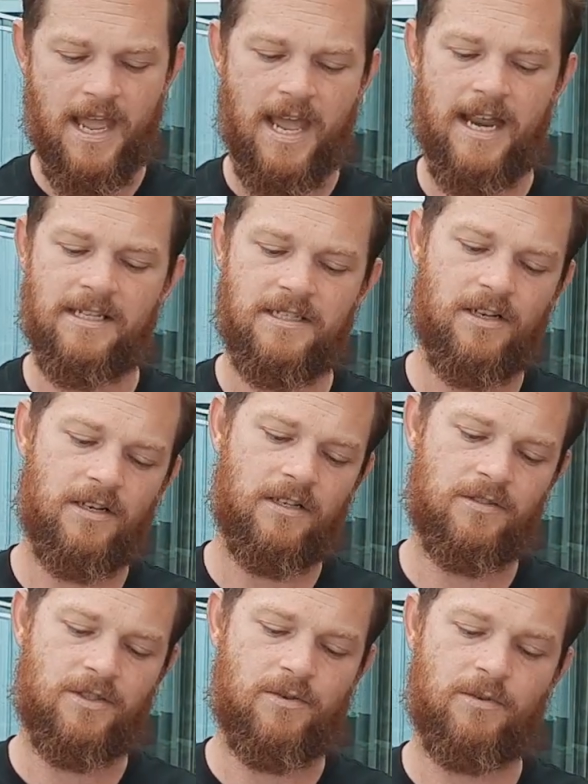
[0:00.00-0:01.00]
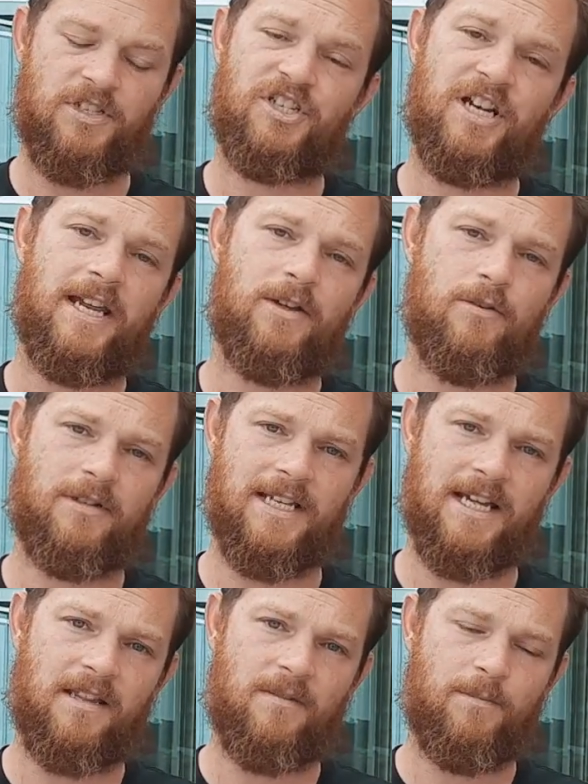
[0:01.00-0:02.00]
And it's got what's called a J-hook
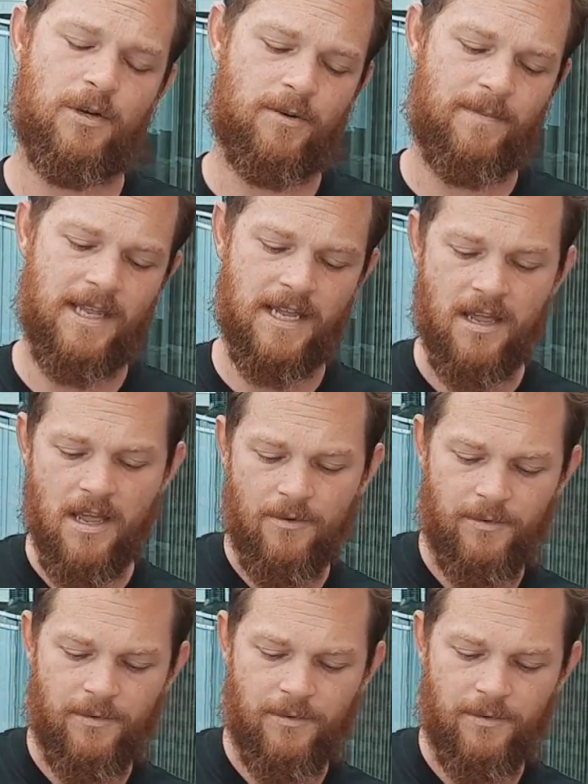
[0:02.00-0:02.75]
down at the bottom here,